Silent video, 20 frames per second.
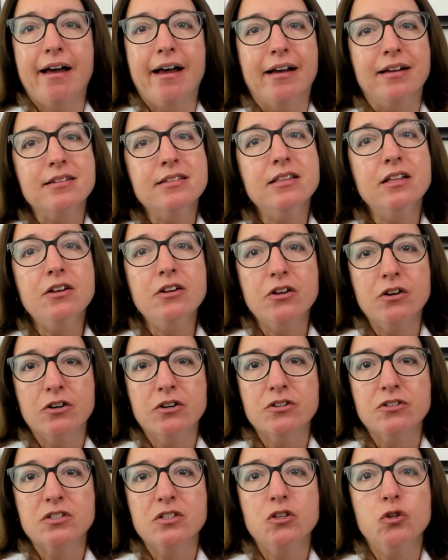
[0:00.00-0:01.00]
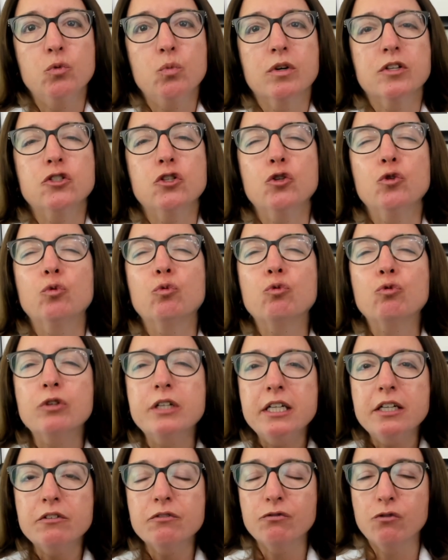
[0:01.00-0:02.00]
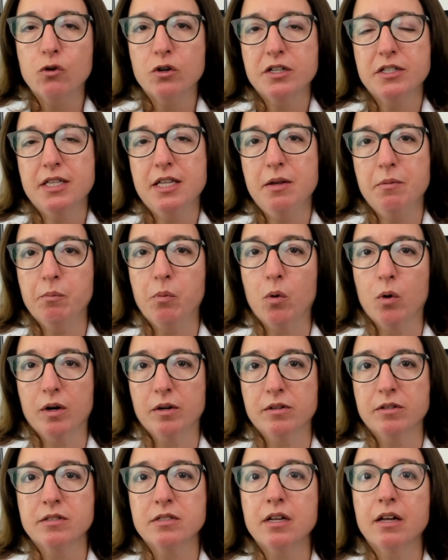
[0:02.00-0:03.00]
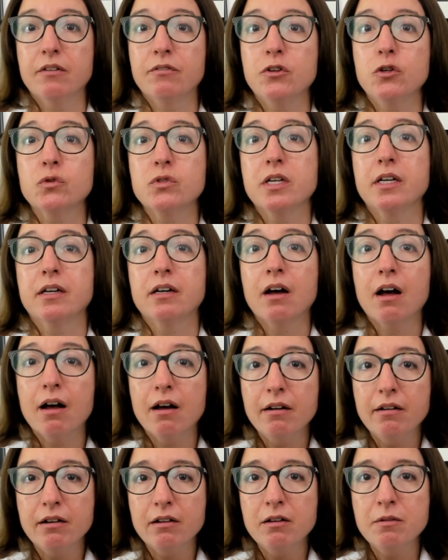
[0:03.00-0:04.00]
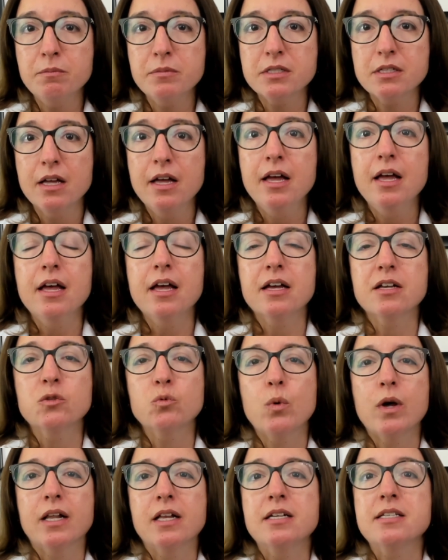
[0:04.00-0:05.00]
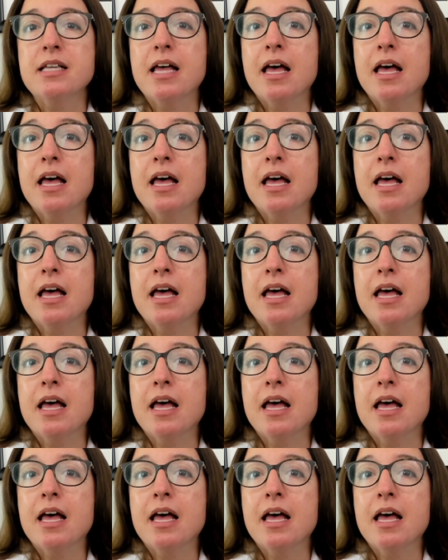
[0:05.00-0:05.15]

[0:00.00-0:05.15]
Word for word: as the nurse, you want to reinforce the importance of using condoms as well as